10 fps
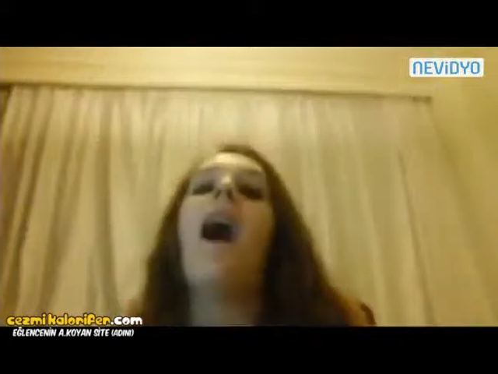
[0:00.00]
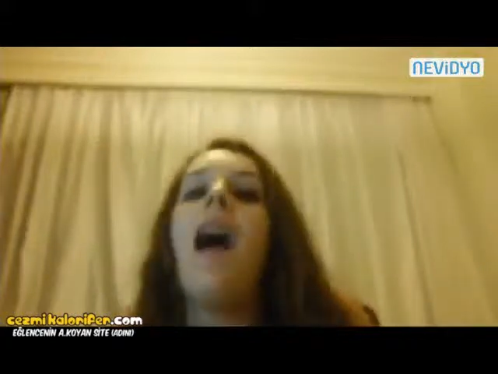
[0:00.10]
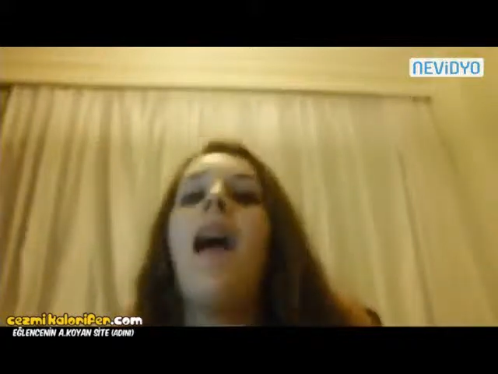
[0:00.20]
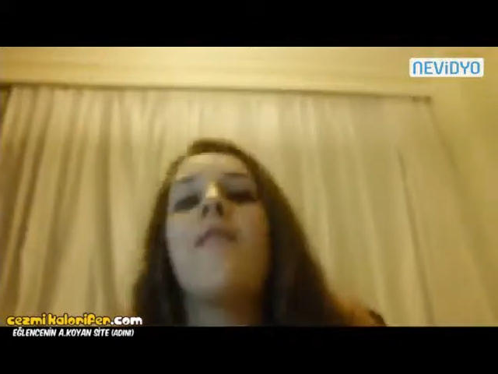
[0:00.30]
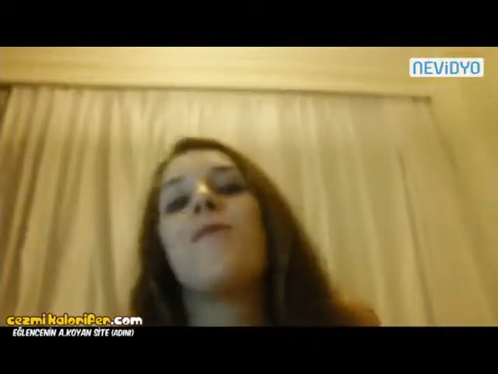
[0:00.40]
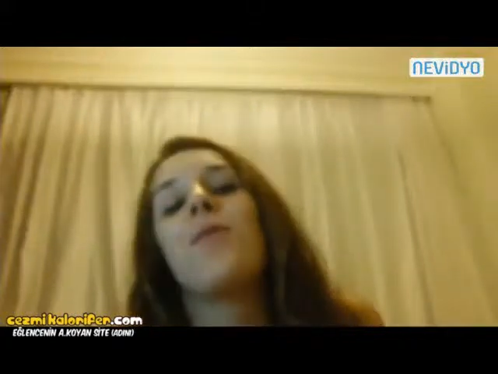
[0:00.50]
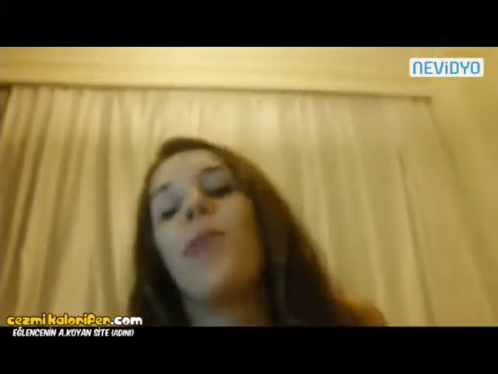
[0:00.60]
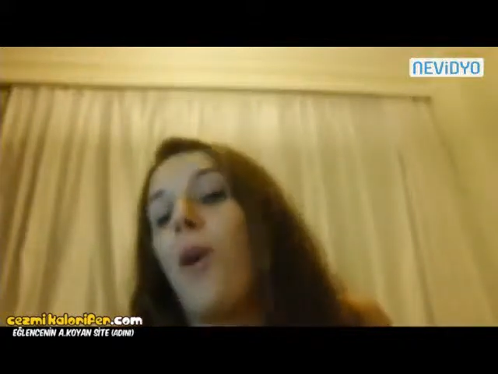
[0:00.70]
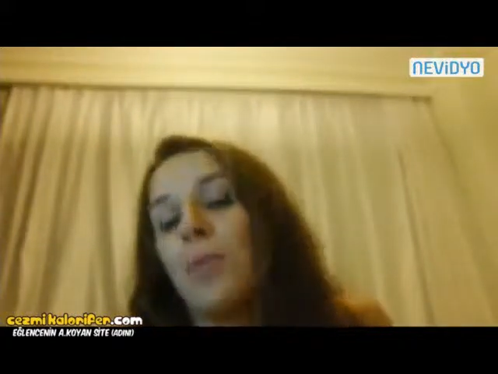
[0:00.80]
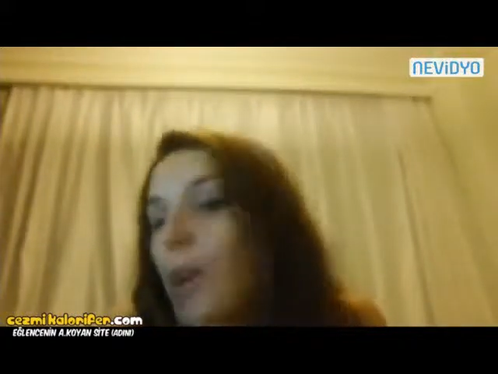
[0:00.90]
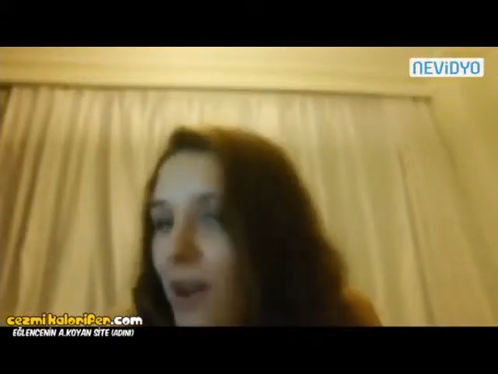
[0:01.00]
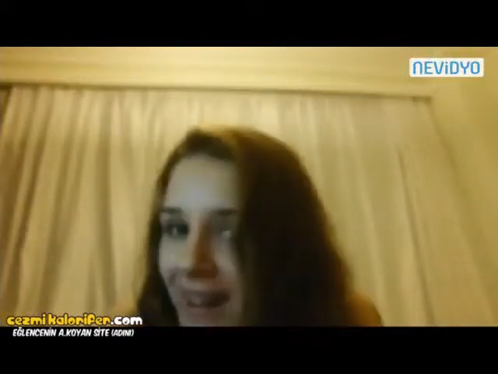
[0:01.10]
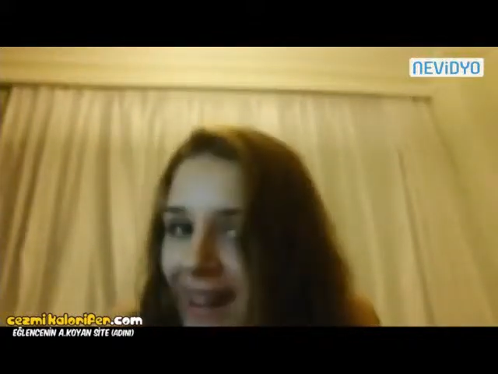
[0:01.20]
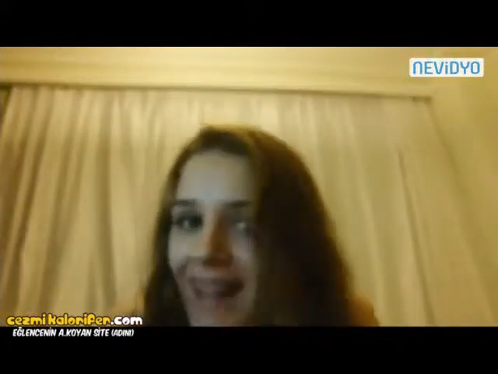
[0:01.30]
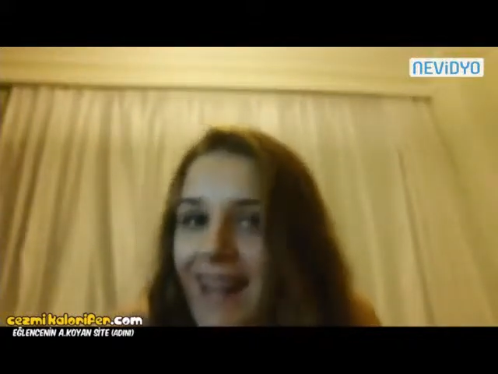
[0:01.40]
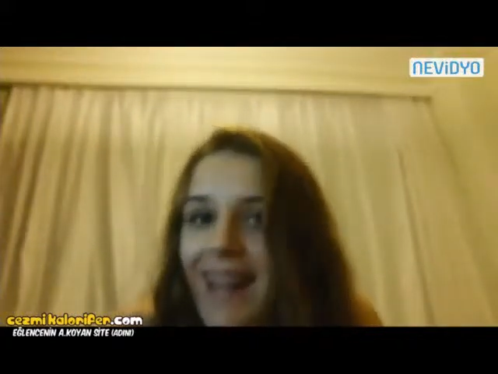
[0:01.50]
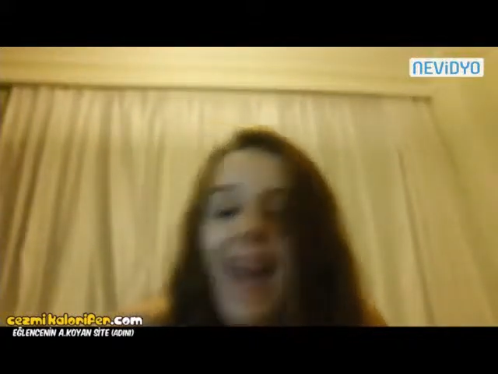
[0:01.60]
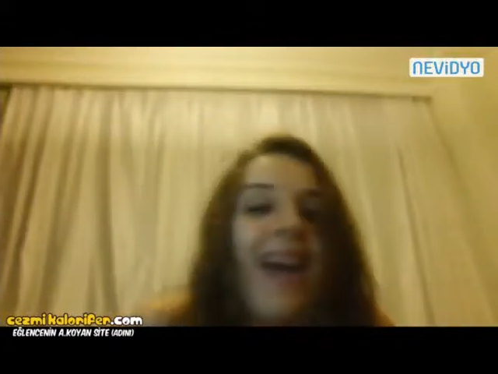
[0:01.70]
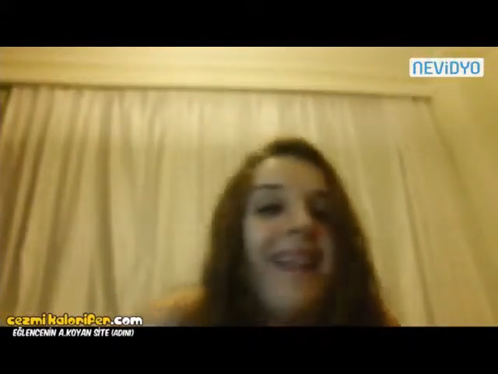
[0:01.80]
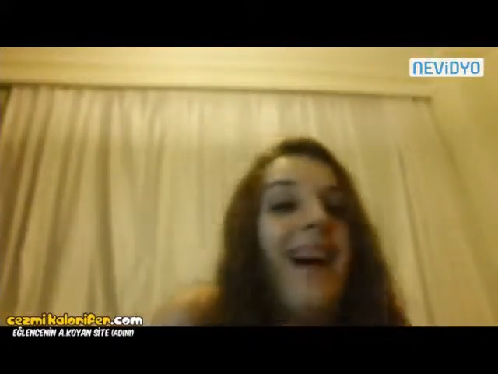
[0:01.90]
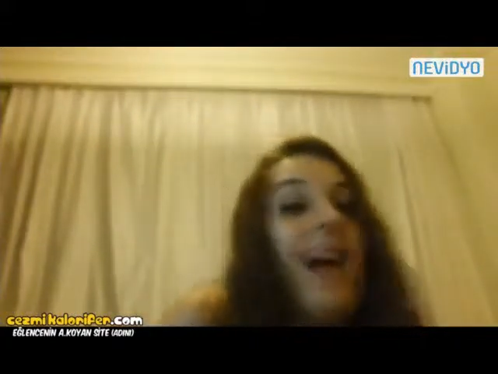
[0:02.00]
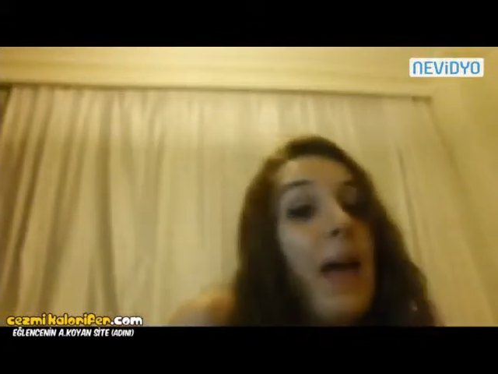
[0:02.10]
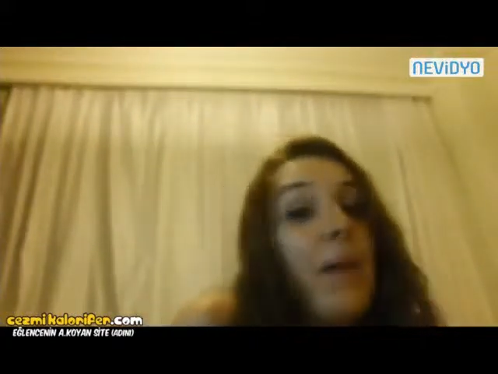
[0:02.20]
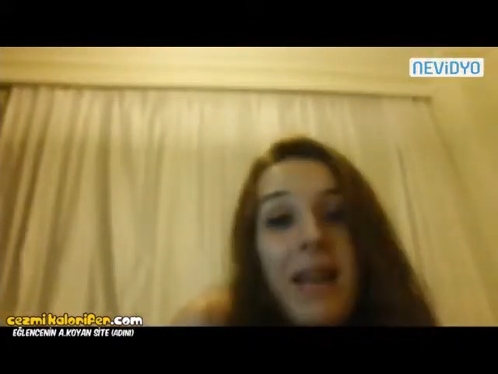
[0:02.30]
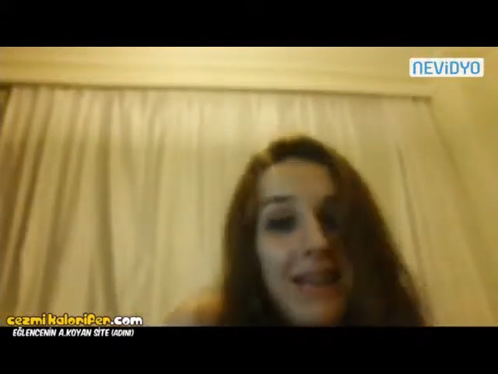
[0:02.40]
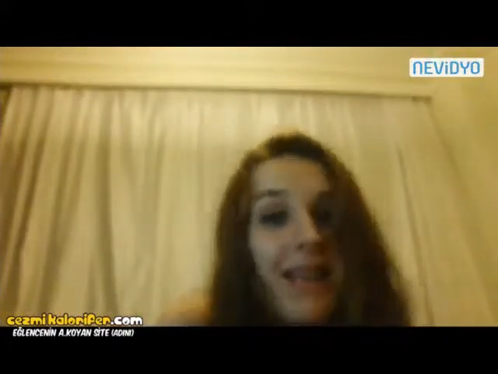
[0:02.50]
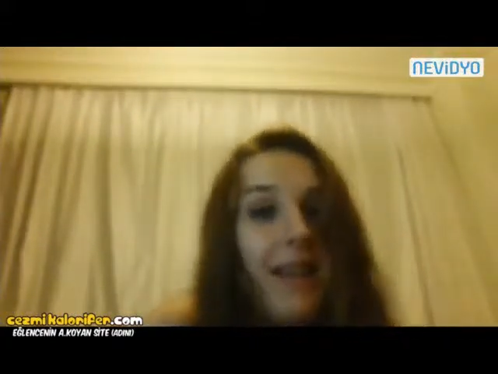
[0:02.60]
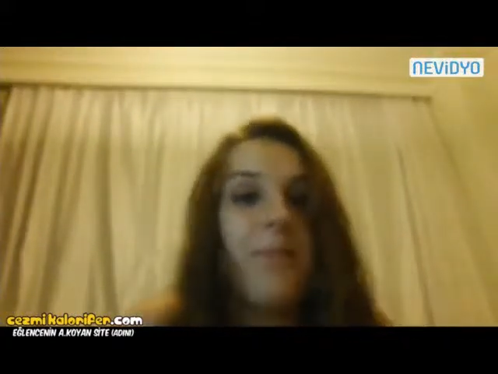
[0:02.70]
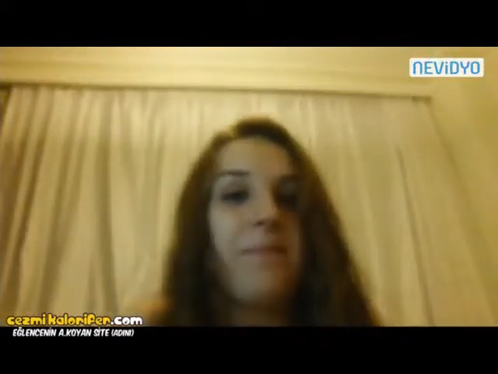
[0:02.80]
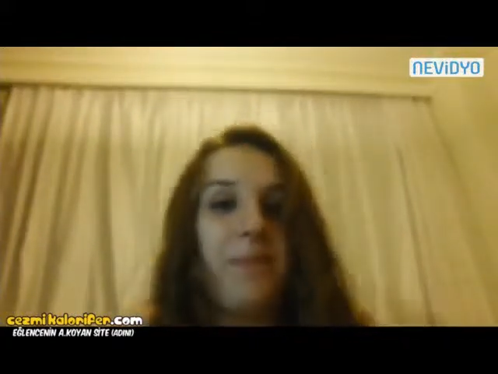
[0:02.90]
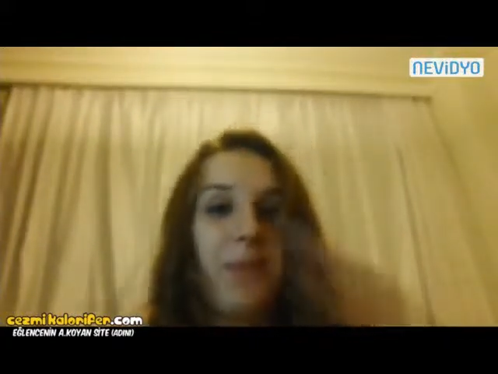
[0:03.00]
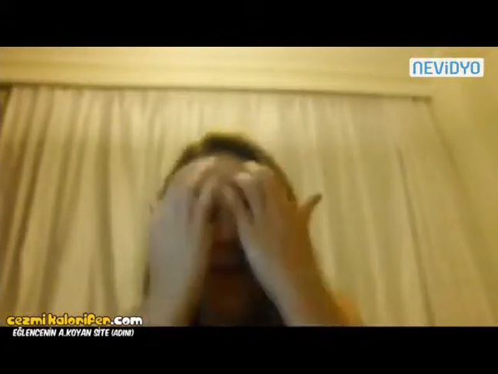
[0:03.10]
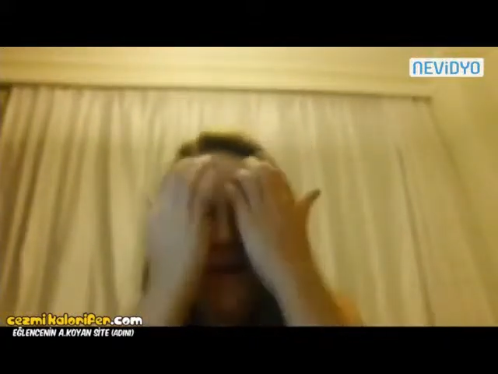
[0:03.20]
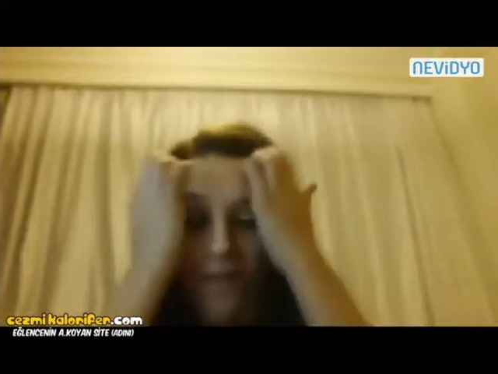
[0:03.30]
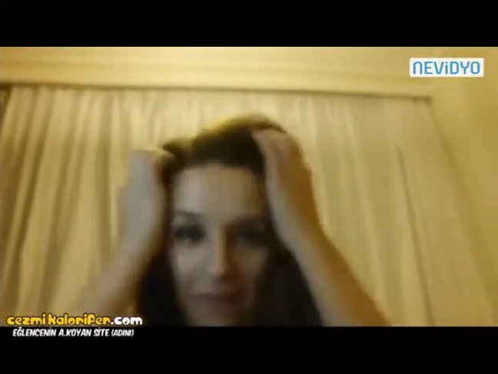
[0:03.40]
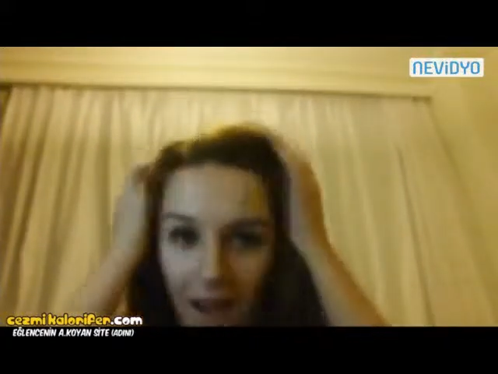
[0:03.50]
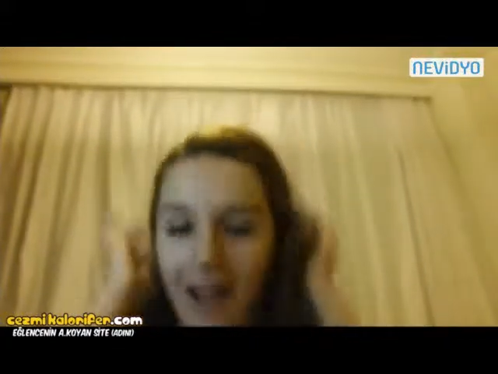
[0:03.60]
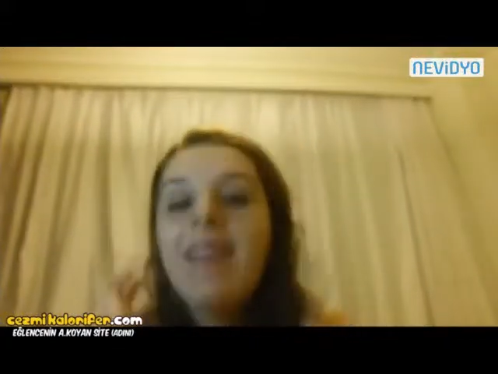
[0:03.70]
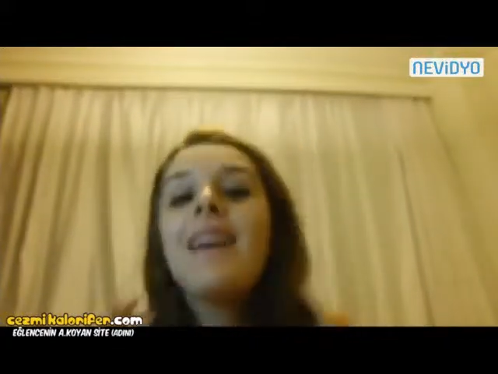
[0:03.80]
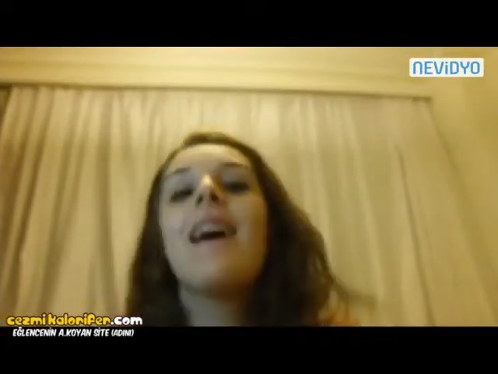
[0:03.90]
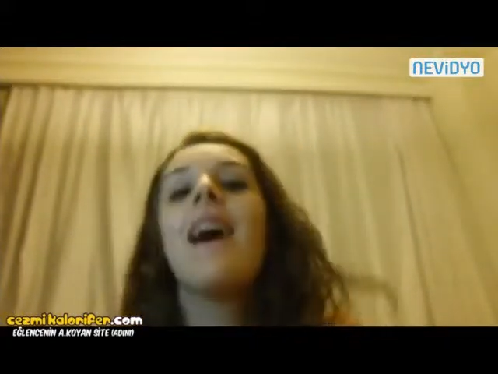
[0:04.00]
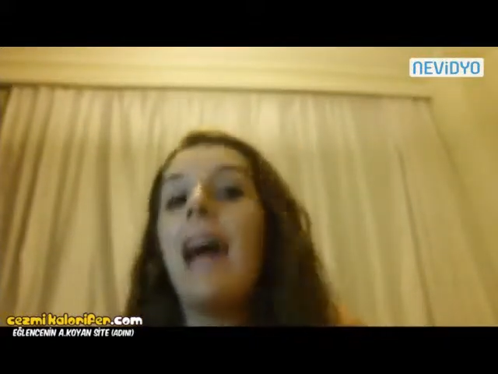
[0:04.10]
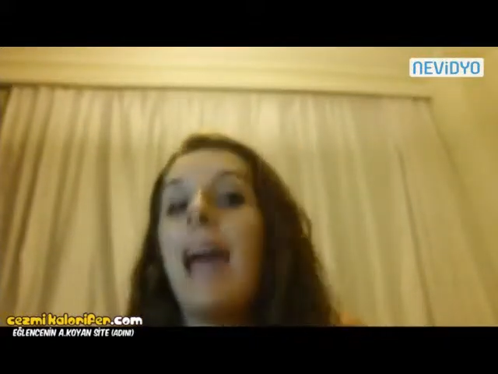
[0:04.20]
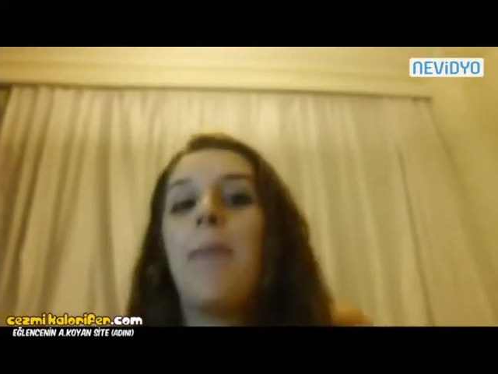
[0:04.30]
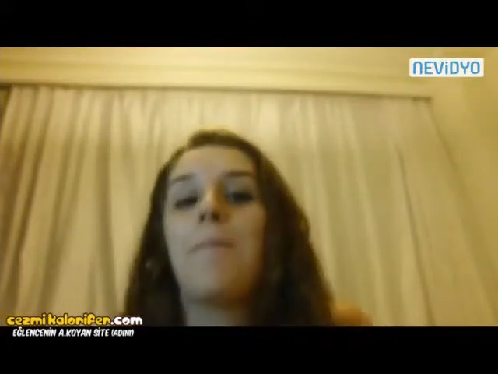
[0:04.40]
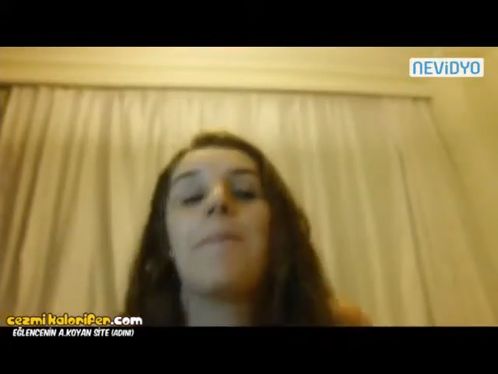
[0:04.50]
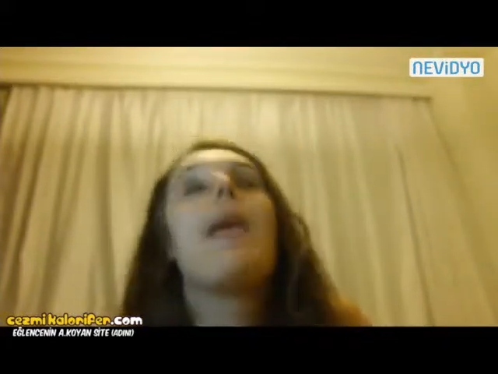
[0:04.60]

I am from Turkey and I am Ece. Why I am?